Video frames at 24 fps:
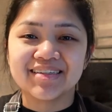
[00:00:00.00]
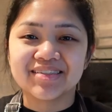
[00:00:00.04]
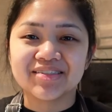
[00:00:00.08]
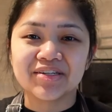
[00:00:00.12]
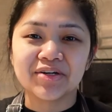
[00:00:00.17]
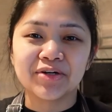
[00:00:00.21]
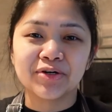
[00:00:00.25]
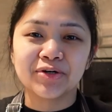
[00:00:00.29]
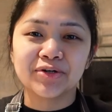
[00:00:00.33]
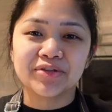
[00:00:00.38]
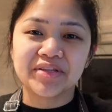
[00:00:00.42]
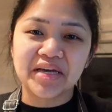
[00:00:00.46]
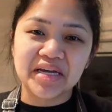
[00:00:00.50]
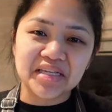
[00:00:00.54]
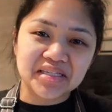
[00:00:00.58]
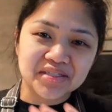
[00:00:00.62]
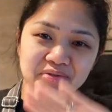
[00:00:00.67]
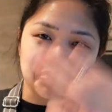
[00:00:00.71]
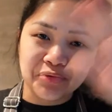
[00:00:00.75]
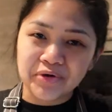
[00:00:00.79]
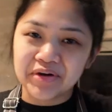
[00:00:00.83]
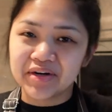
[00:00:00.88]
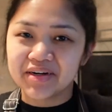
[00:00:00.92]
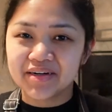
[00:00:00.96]
so that's
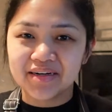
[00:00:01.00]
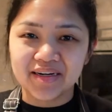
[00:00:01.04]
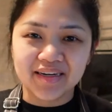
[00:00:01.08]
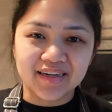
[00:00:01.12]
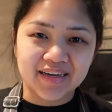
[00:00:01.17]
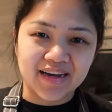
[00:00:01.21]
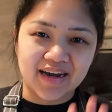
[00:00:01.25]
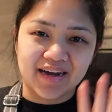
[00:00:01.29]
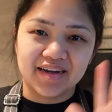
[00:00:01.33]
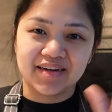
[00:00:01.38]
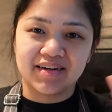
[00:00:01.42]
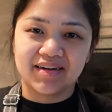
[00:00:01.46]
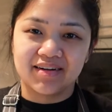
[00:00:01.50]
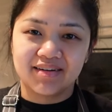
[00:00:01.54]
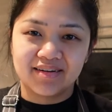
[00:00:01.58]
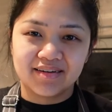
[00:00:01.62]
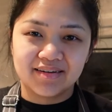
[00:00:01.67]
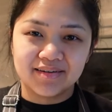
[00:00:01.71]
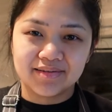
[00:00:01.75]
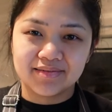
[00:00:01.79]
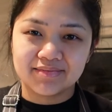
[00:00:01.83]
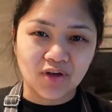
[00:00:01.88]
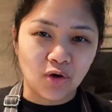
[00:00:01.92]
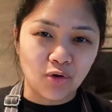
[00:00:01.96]
where it kind
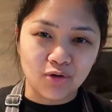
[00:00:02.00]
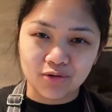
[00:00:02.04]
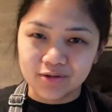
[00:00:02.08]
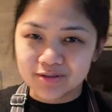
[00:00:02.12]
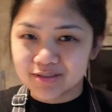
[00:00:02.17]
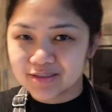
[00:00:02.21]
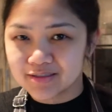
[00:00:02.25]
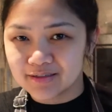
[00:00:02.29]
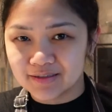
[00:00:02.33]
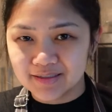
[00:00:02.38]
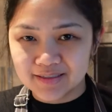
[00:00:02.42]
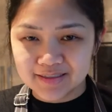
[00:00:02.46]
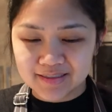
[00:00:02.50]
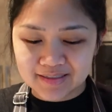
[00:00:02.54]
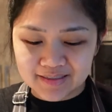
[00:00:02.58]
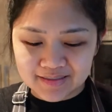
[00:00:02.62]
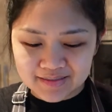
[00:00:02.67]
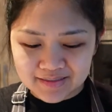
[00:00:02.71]
of all started.